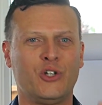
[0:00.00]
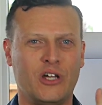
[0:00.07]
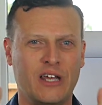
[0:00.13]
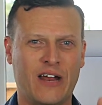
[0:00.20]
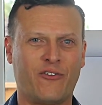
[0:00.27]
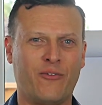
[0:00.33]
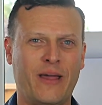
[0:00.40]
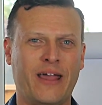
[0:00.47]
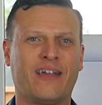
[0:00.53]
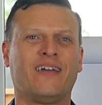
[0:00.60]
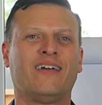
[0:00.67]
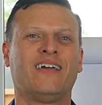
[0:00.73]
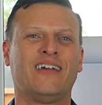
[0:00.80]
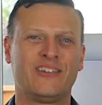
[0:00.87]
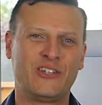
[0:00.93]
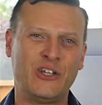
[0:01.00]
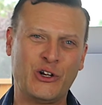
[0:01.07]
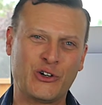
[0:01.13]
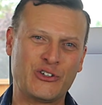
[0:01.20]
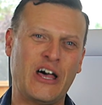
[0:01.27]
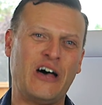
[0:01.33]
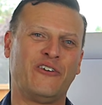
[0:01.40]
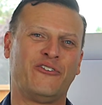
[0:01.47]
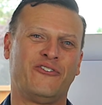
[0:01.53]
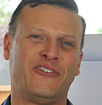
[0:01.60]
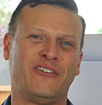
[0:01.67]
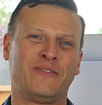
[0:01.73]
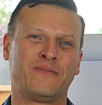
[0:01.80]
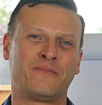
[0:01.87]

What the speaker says: you can ever make is in yourself.